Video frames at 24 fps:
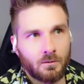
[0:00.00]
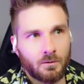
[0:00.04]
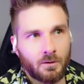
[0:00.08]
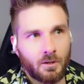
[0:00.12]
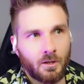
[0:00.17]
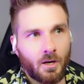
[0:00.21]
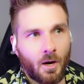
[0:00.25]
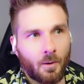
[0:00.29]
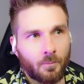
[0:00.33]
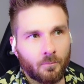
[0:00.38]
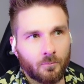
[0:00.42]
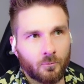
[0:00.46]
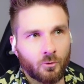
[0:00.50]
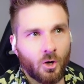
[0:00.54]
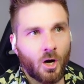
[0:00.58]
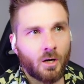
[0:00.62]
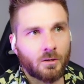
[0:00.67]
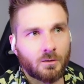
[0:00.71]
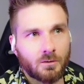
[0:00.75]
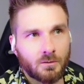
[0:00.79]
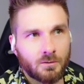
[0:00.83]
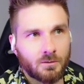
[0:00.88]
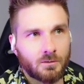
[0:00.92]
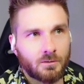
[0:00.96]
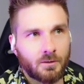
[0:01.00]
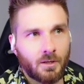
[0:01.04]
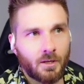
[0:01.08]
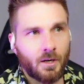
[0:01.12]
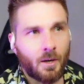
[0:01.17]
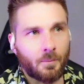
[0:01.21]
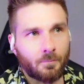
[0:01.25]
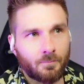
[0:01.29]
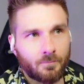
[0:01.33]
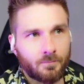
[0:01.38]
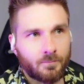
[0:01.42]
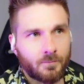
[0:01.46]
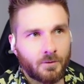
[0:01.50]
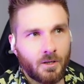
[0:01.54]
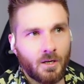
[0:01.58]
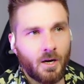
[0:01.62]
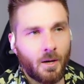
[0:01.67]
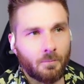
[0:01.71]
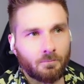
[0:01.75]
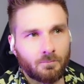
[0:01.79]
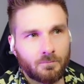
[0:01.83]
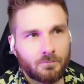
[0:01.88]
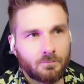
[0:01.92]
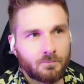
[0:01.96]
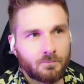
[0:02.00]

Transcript: Get up, run, get up. Get up!